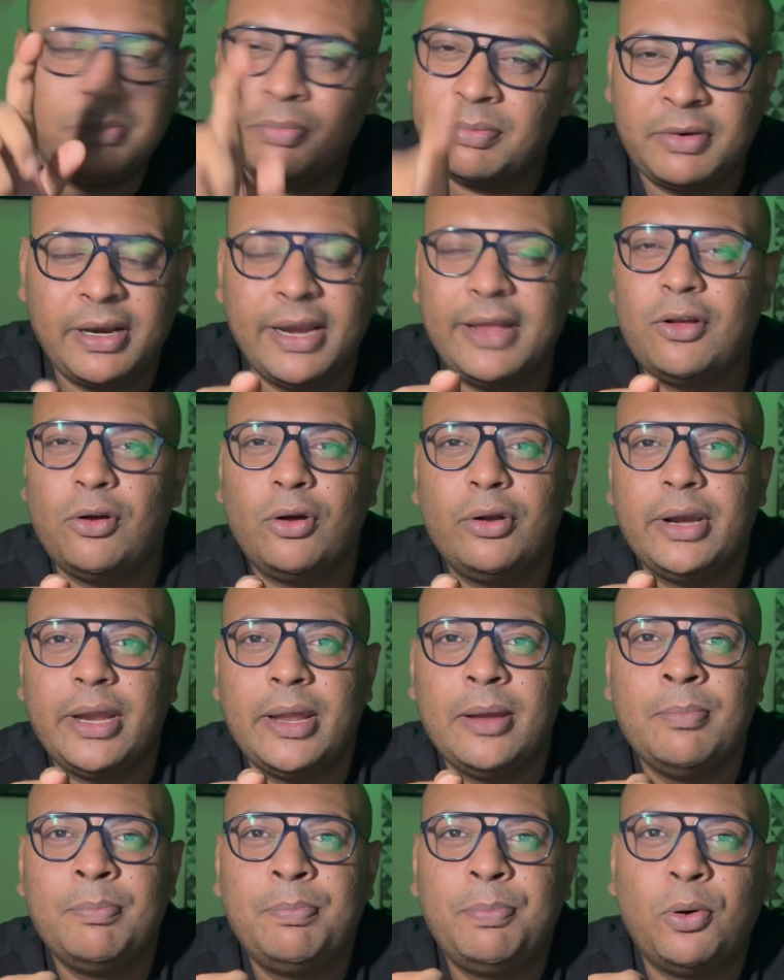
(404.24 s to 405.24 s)
click on
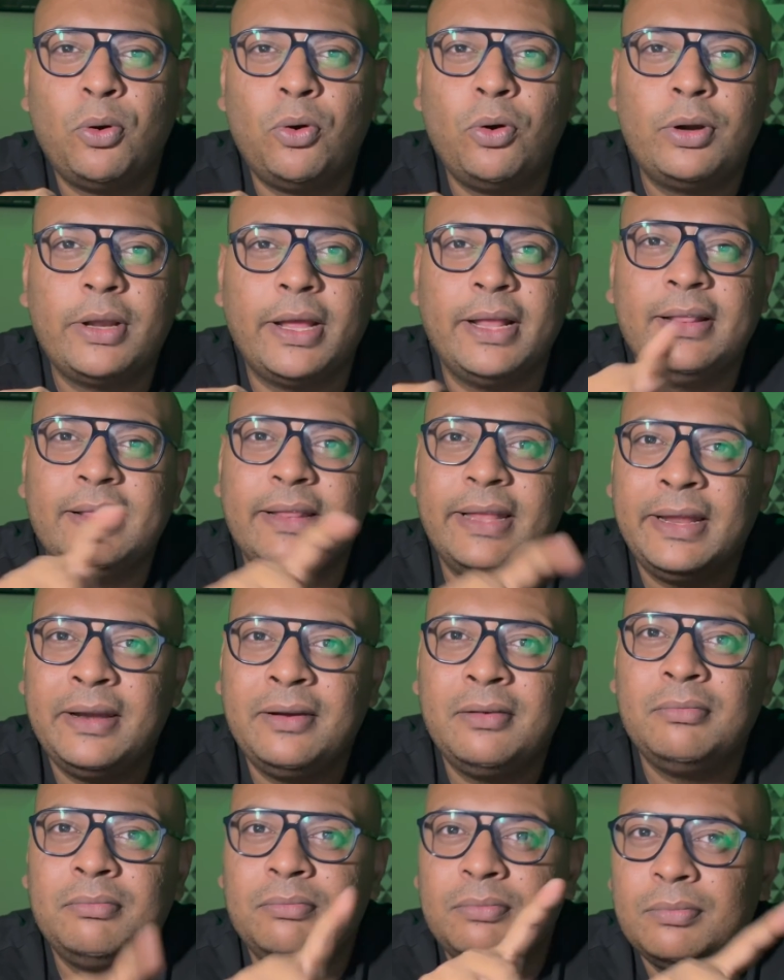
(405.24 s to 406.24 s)
import and
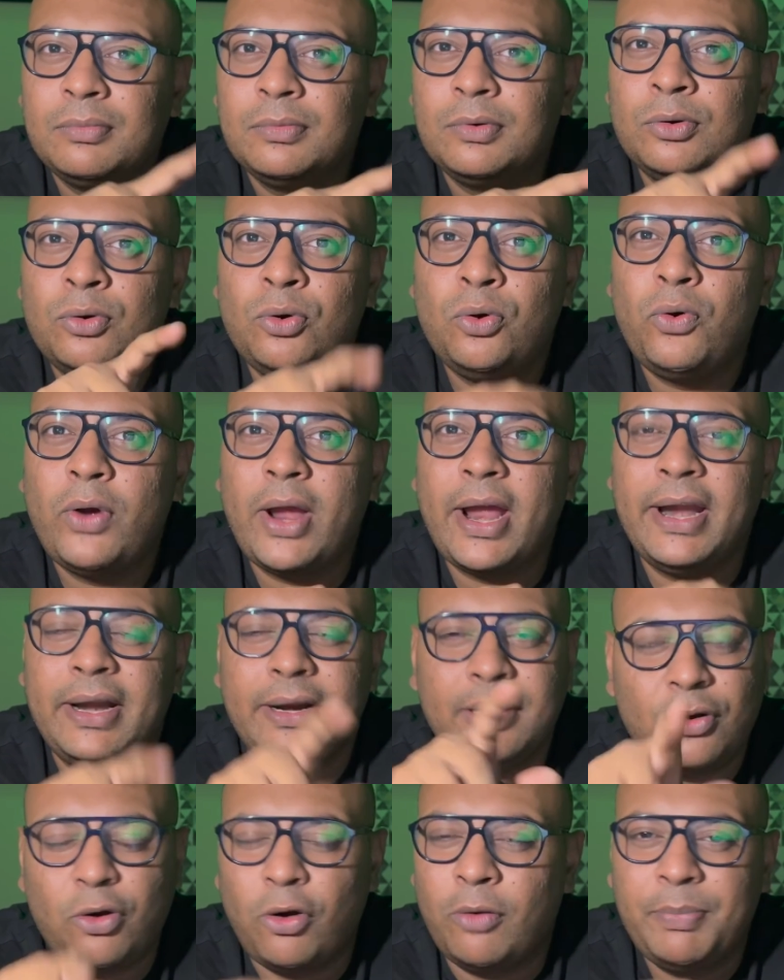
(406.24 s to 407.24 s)
then go
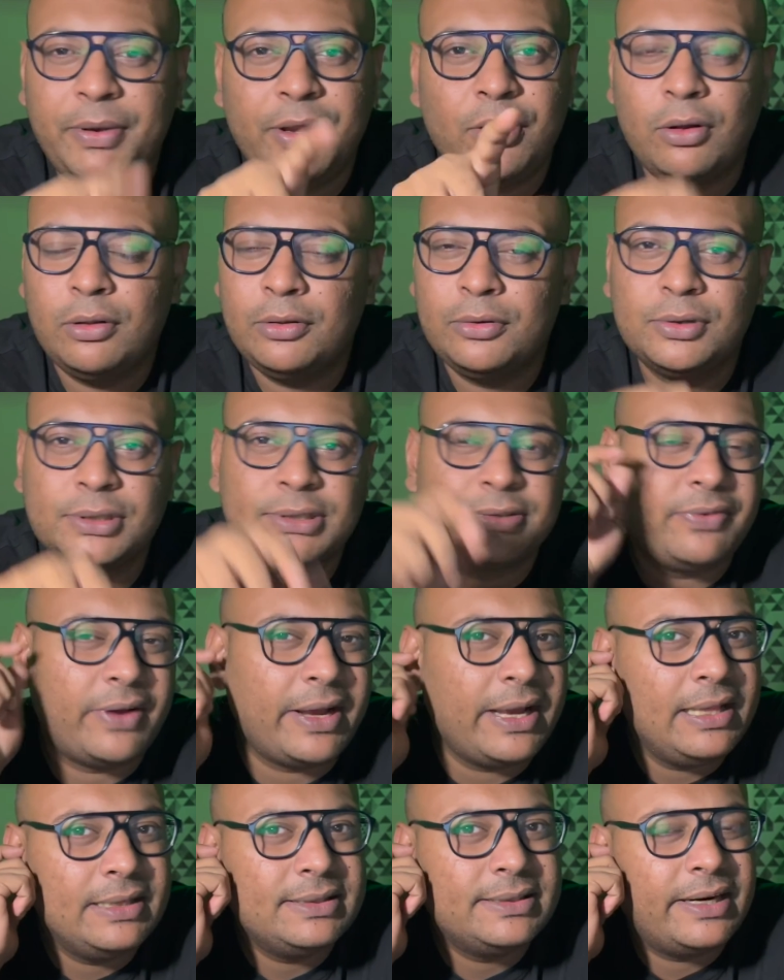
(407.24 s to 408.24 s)
and copy all those
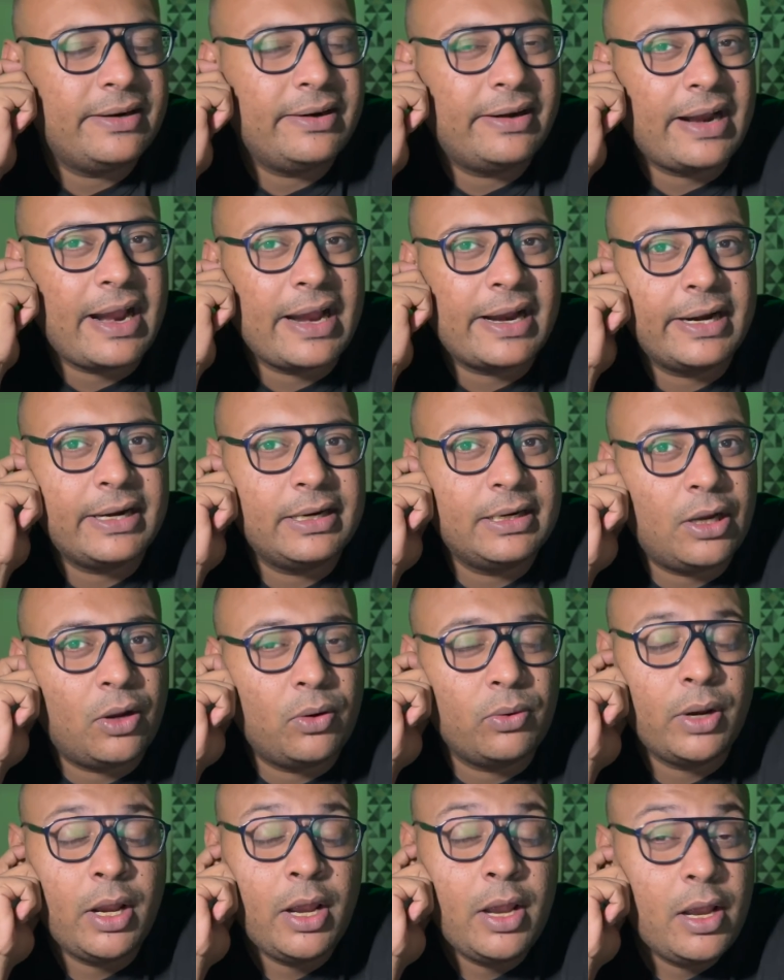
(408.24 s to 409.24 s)
files and drag it
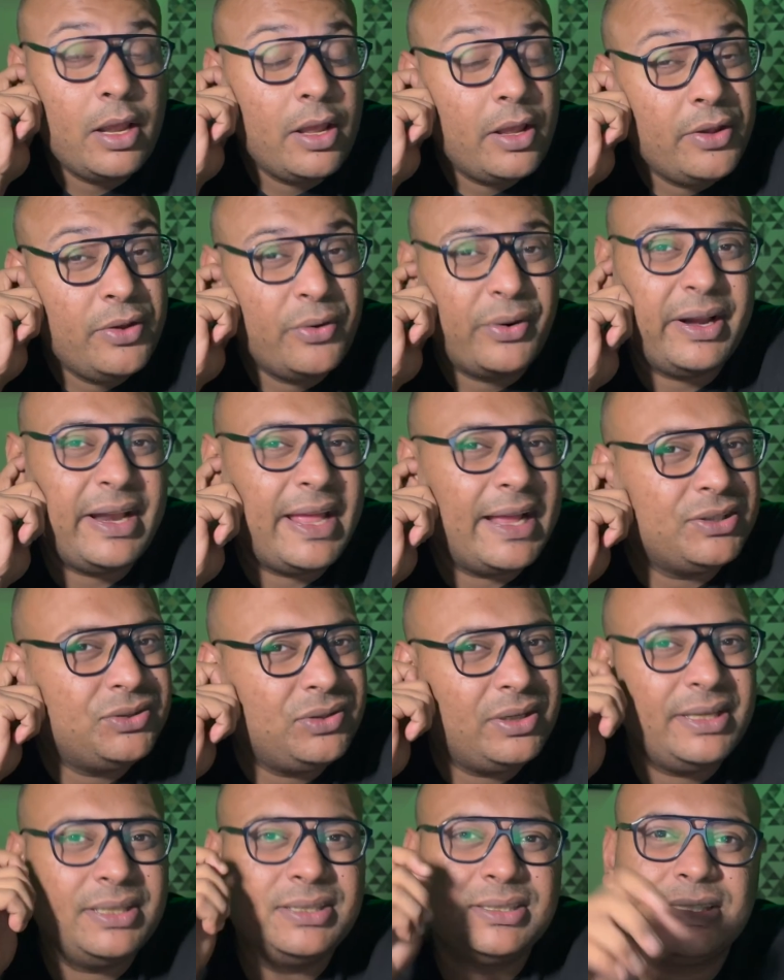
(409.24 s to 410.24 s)
down. You can
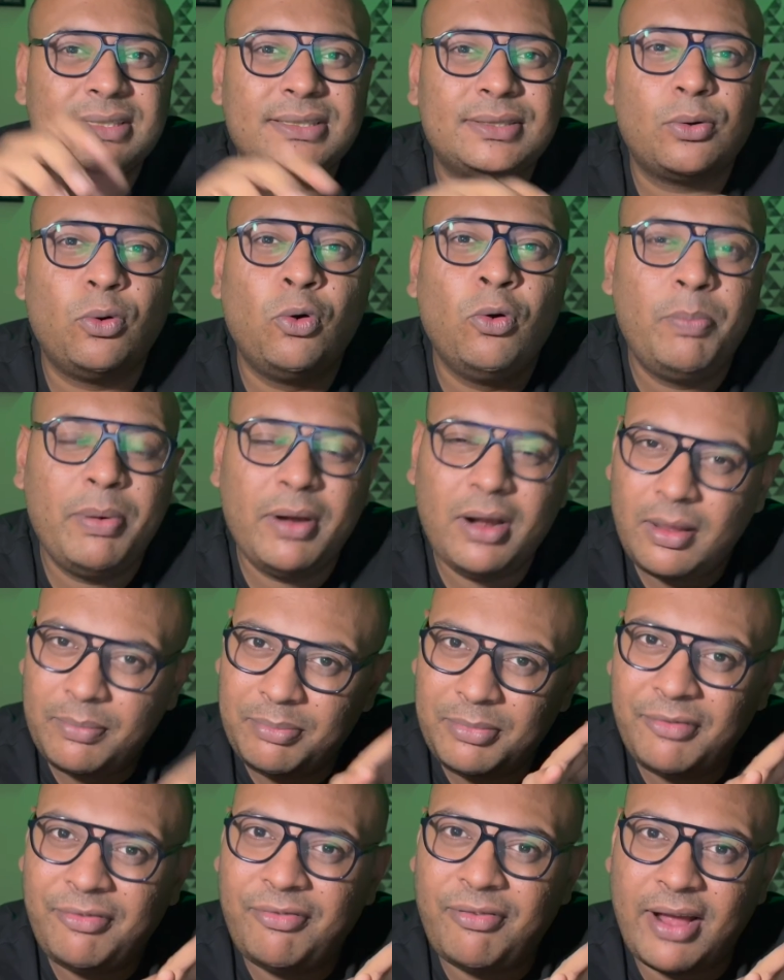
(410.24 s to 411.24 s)
actually just open
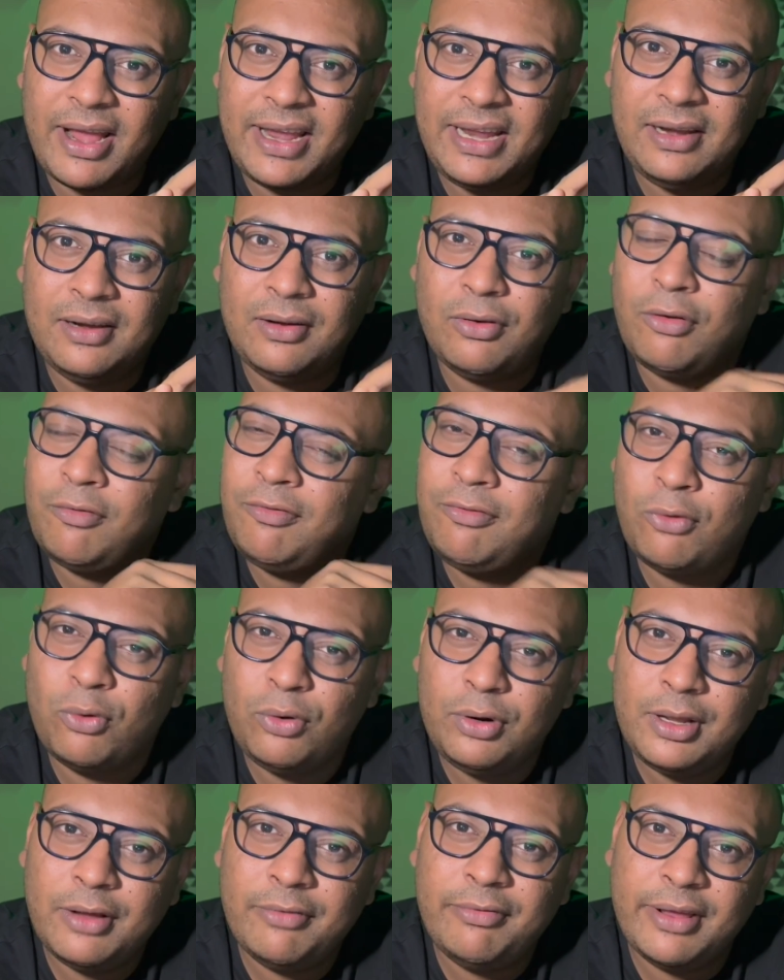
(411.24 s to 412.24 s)
up the file or
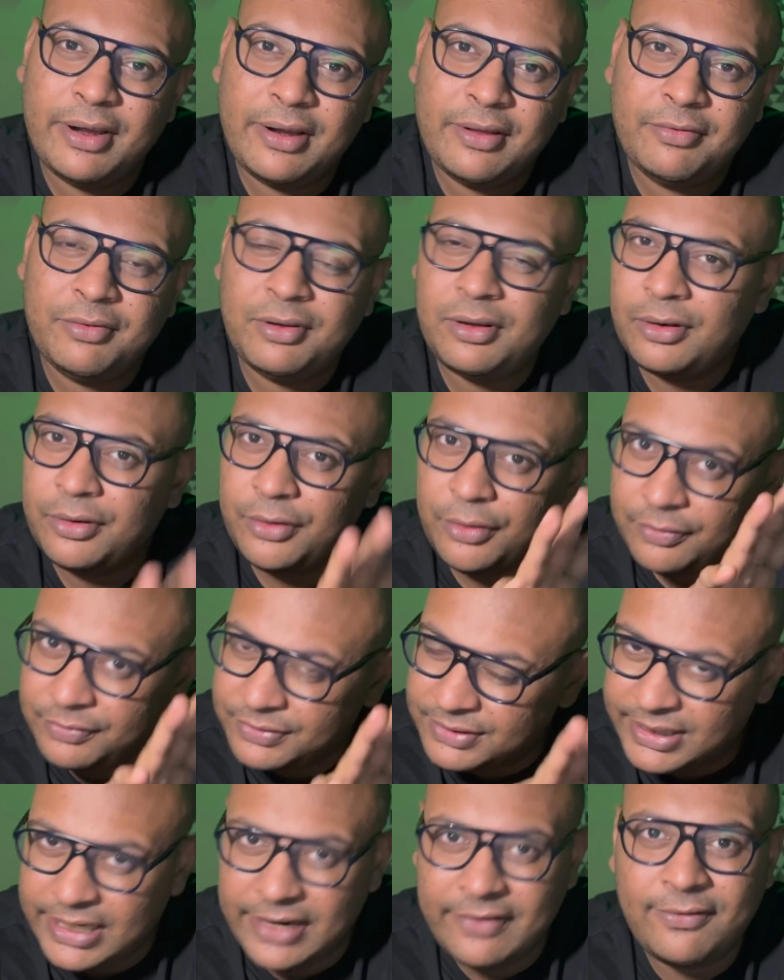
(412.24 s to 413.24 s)
folder wherever you've
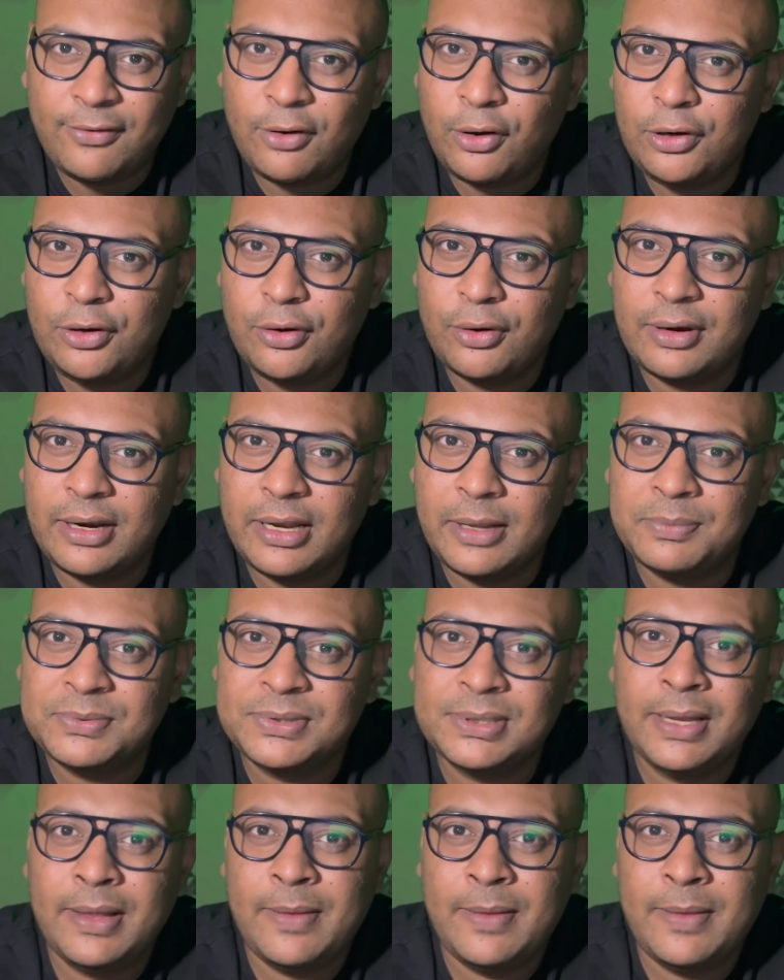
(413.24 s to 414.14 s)
saved all your clips.